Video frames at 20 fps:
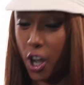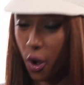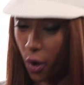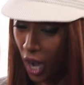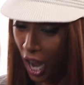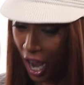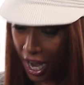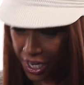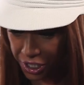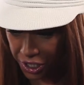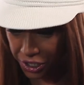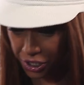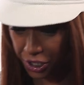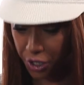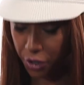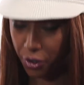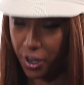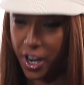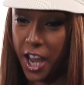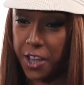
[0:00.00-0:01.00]
You know, I
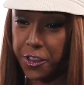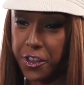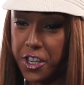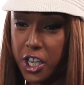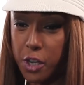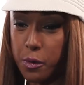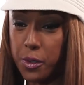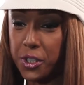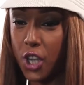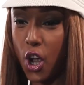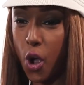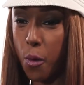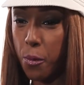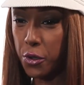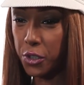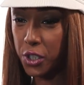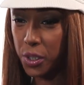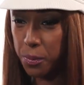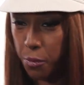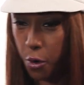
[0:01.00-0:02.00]
disagree. I think it was
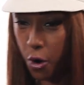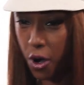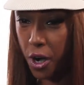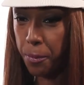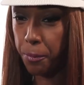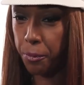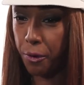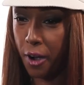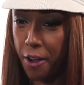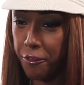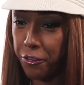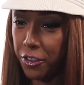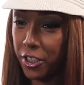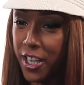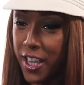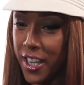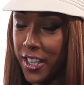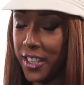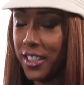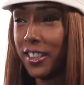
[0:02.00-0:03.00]
almost more
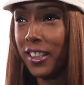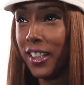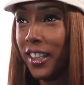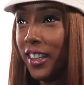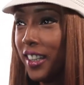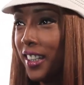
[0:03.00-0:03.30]
prevalent